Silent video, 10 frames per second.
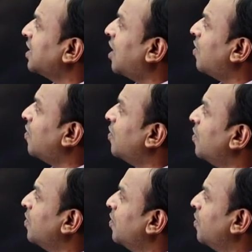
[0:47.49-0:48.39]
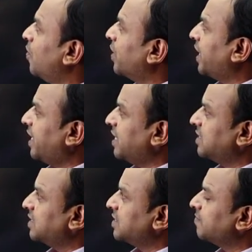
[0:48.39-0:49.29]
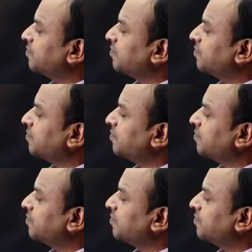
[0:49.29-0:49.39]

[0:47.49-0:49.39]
Now, okay, nice.